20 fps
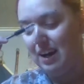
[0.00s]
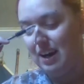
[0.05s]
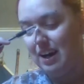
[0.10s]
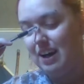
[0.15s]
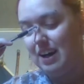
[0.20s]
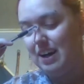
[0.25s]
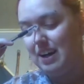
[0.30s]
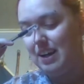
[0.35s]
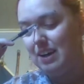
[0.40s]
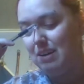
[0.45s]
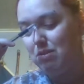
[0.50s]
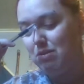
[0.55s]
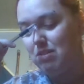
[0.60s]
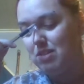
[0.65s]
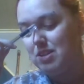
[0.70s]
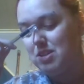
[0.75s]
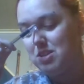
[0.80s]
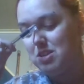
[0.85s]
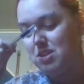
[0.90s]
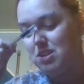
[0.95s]
I
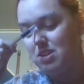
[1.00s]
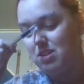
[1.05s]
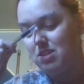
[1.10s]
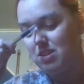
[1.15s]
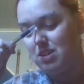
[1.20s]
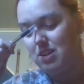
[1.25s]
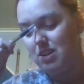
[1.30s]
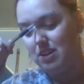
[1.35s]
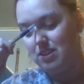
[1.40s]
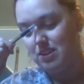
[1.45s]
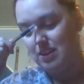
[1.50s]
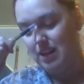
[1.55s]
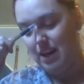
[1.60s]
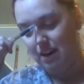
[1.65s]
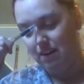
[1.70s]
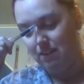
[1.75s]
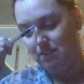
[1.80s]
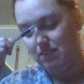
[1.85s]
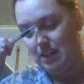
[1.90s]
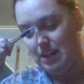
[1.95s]
want to cut
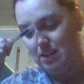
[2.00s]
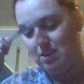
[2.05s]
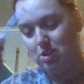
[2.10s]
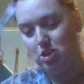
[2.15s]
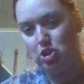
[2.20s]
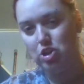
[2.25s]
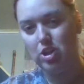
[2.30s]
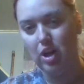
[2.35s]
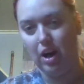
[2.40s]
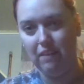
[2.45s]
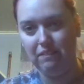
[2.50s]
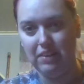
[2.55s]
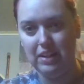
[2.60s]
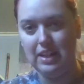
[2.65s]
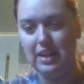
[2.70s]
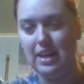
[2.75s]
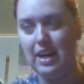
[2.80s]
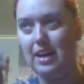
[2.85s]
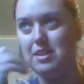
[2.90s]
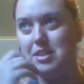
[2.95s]
down shopping,
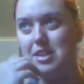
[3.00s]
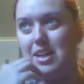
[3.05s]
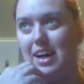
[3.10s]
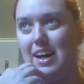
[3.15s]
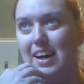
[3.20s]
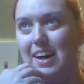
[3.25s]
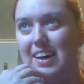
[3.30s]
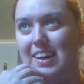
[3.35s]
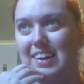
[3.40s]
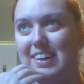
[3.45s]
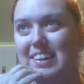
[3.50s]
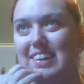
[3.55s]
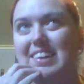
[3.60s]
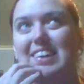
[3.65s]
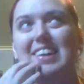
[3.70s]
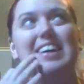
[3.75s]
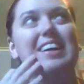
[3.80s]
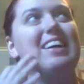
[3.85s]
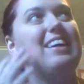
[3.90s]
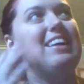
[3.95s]
yes, uh,
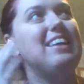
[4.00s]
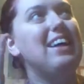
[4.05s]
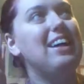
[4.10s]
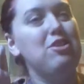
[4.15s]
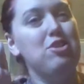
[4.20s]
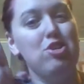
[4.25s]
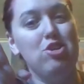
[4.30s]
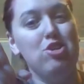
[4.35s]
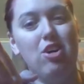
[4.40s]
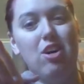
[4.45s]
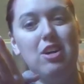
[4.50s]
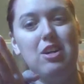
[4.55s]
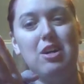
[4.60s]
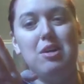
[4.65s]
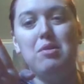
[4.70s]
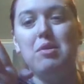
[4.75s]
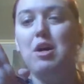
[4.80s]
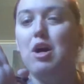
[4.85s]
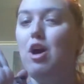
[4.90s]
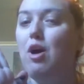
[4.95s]
that's
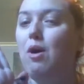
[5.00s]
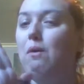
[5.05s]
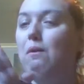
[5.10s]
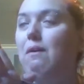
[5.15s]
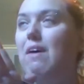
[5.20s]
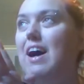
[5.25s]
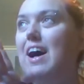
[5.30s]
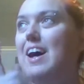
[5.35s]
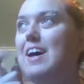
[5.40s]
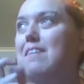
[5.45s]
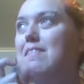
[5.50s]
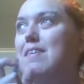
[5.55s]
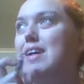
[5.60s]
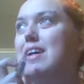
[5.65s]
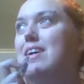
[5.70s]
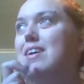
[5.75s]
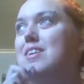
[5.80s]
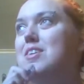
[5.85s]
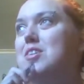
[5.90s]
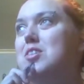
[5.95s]
shocker. Why?
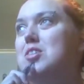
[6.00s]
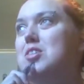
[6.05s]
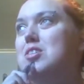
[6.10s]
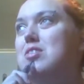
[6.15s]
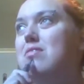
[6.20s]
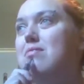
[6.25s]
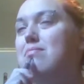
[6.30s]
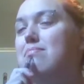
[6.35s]
Because